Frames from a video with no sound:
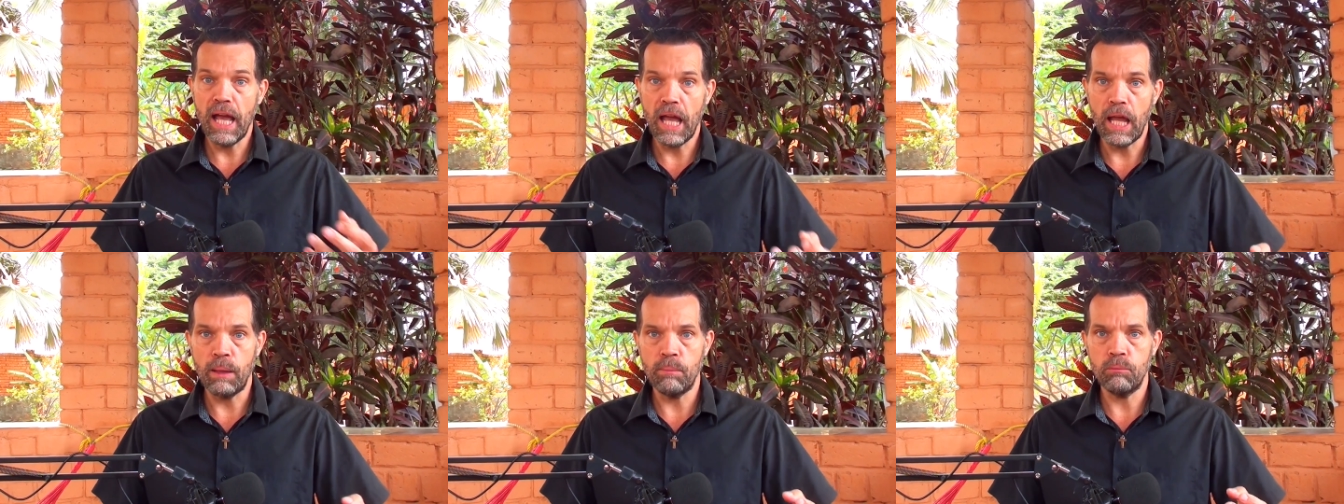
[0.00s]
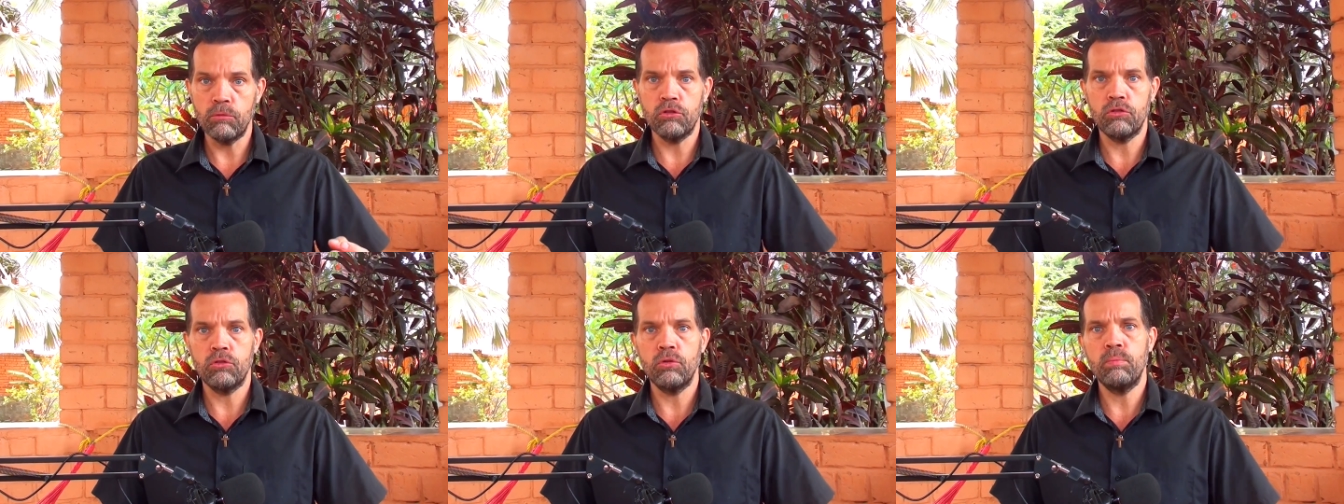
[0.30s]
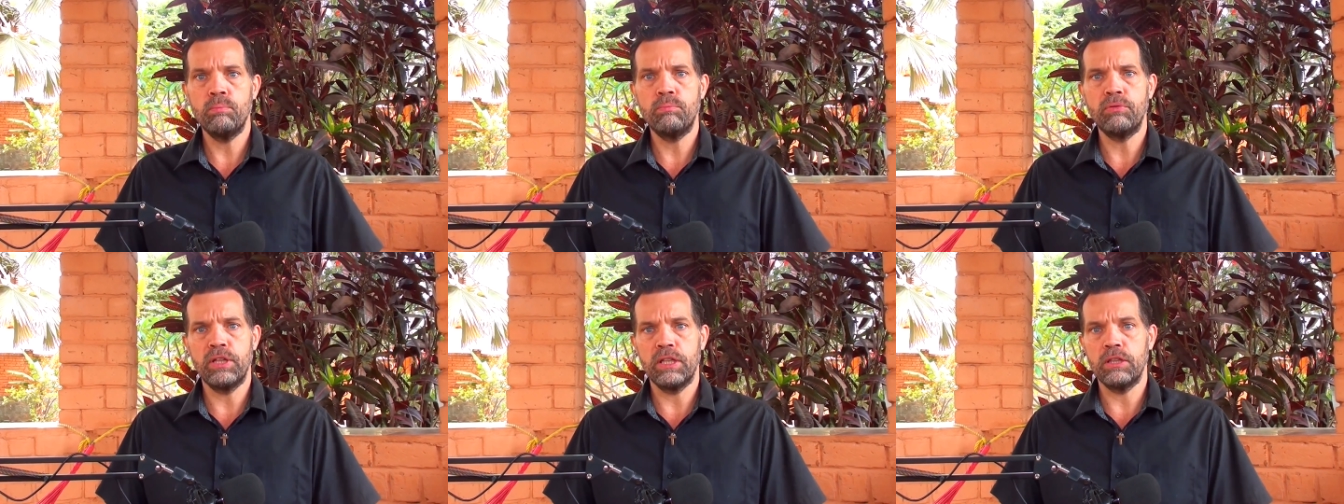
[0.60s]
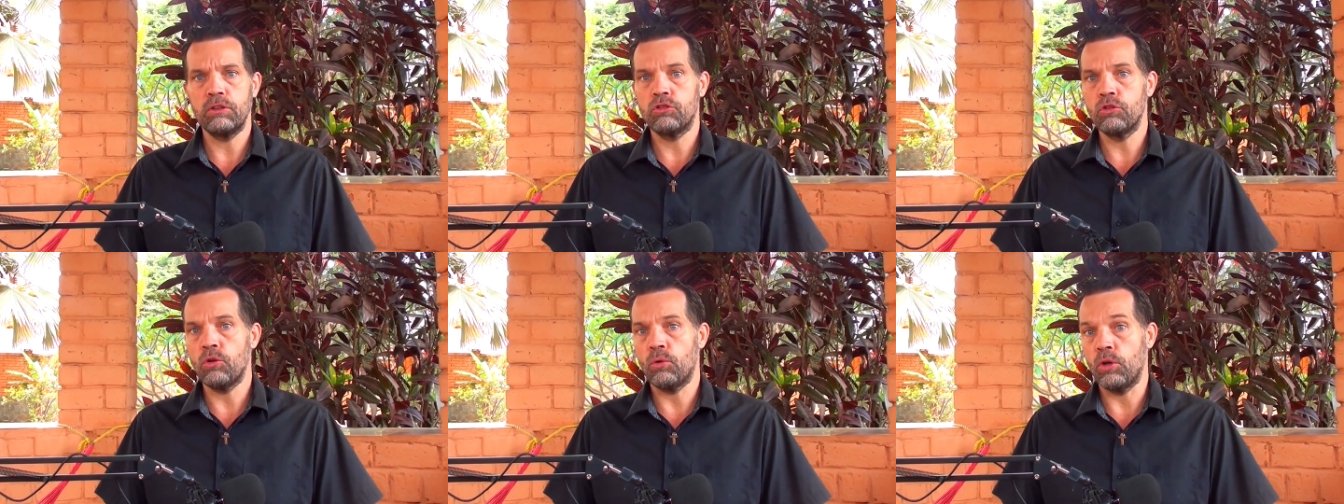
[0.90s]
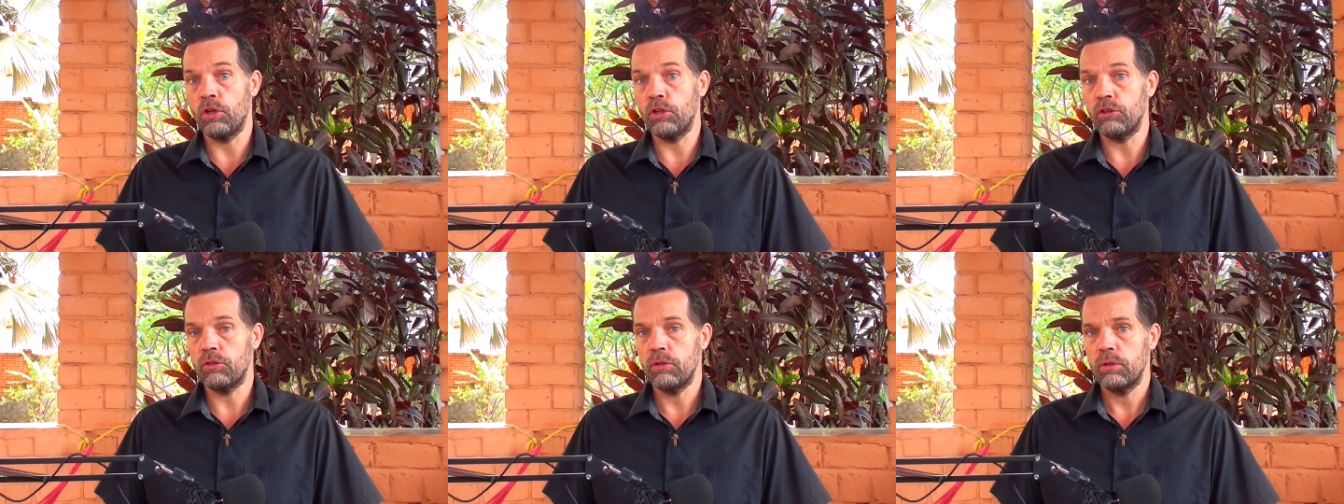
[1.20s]
aims to bring
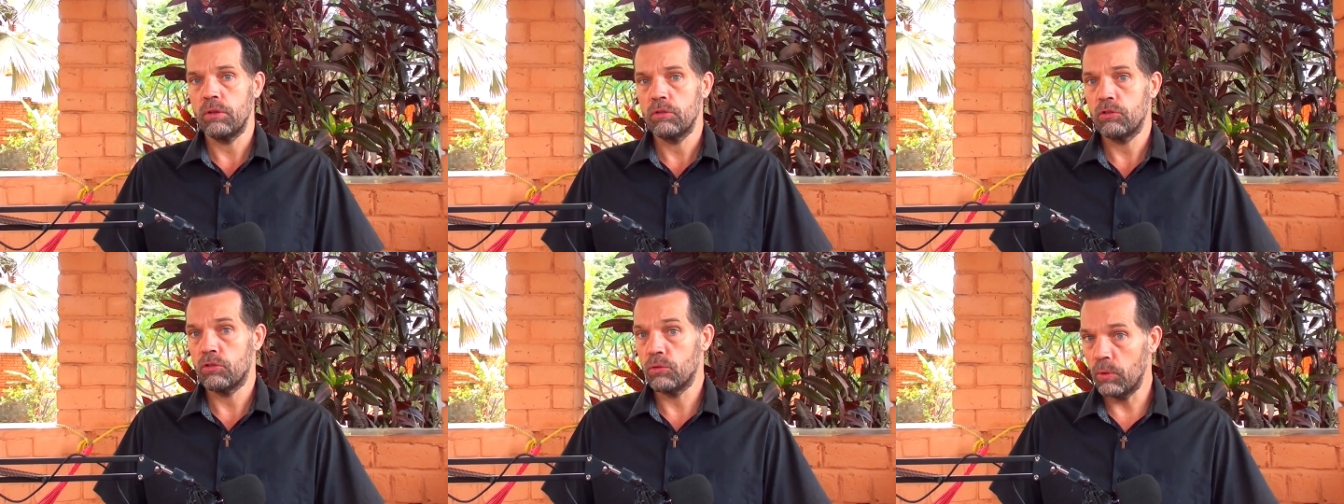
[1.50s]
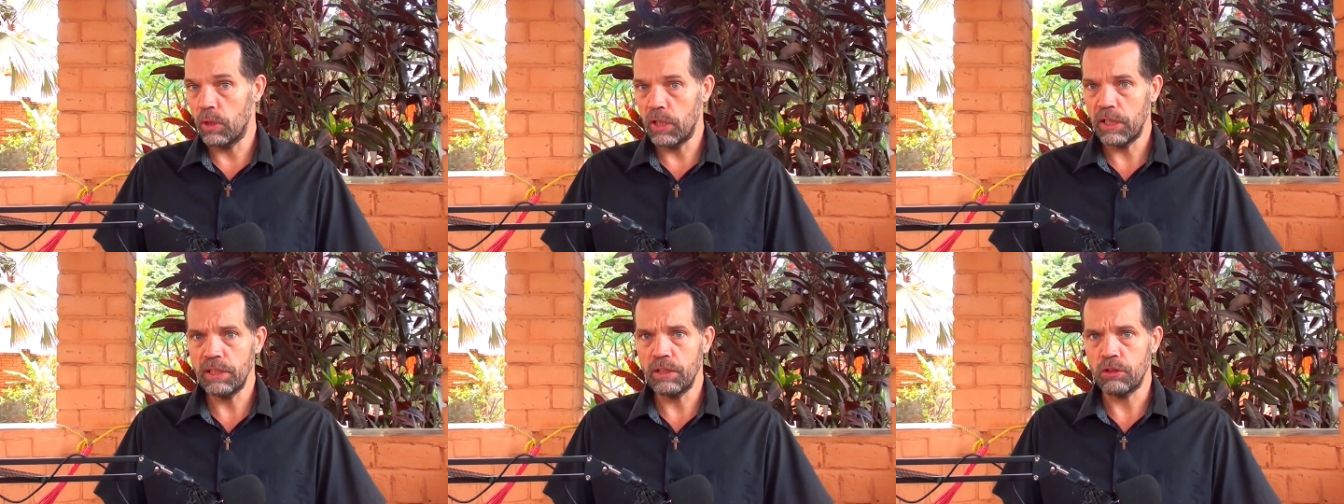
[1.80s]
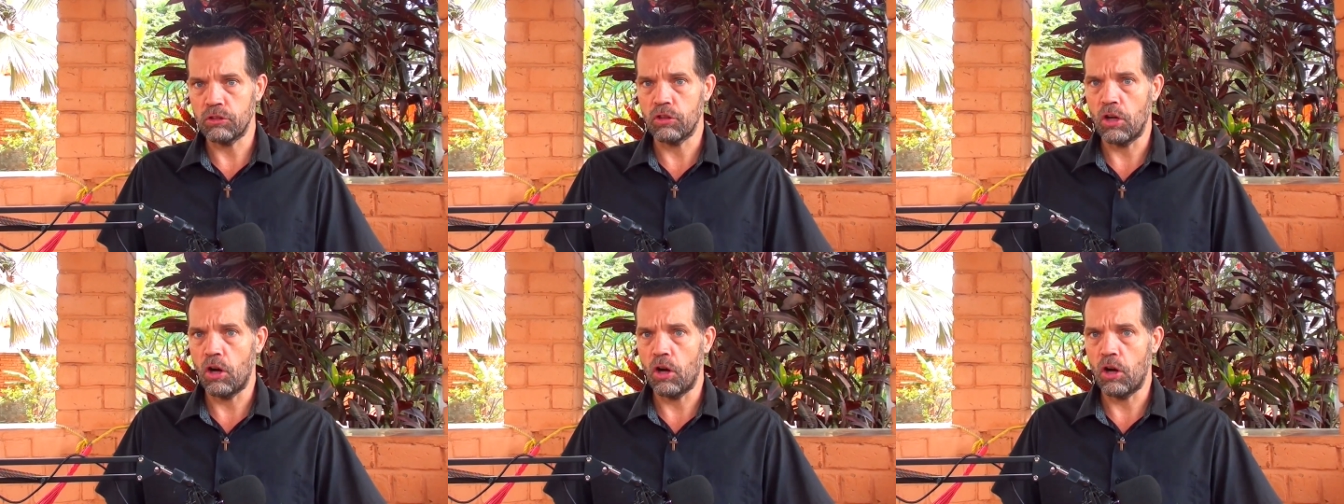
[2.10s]
joy to others,